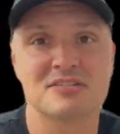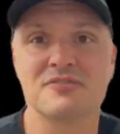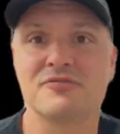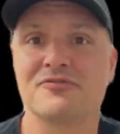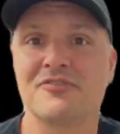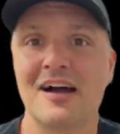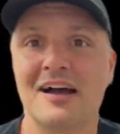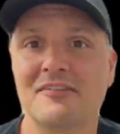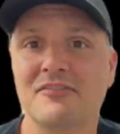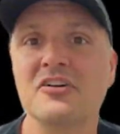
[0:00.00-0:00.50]
to
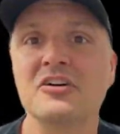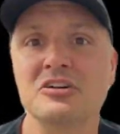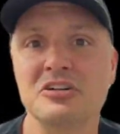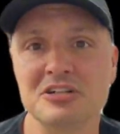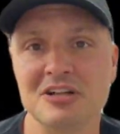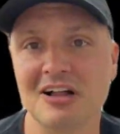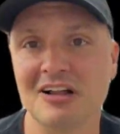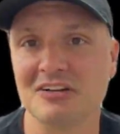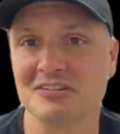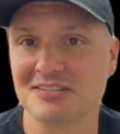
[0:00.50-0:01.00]

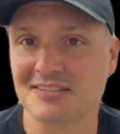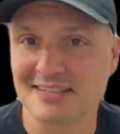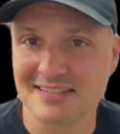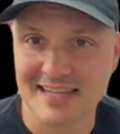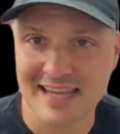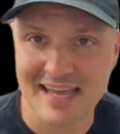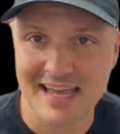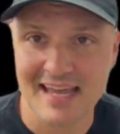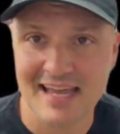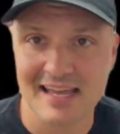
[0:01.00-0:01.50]
$500 a
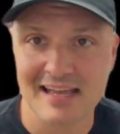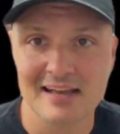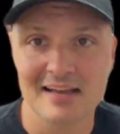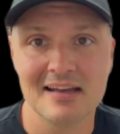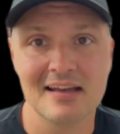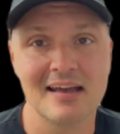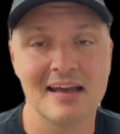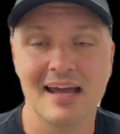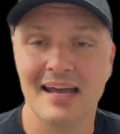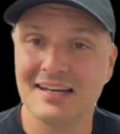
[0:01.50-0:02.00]
day,
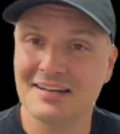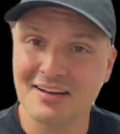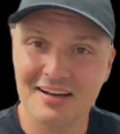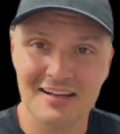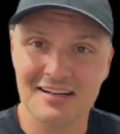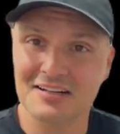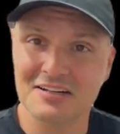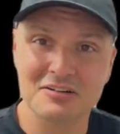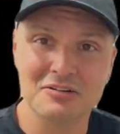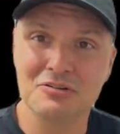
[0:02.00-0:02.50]
and
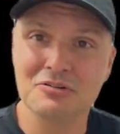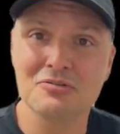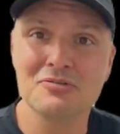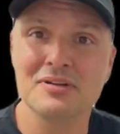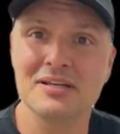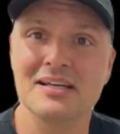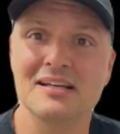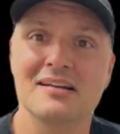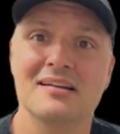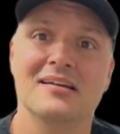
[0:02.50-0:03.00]
not
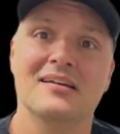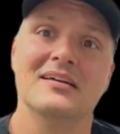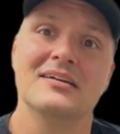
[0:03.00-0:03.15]
including